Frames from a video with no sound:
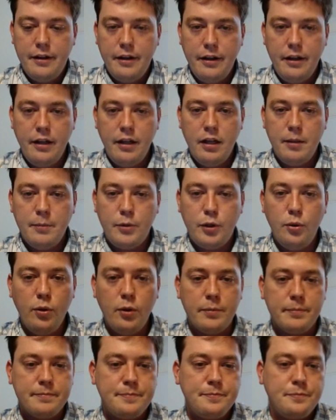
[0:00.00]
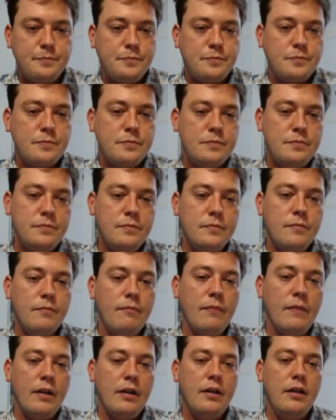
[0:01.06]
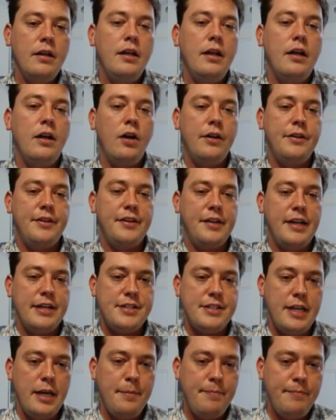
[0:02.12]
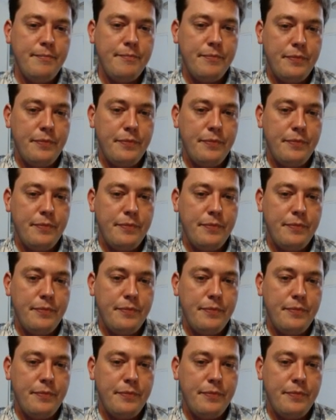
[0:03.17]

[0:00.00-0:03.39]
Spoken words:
Cool. On to the next game.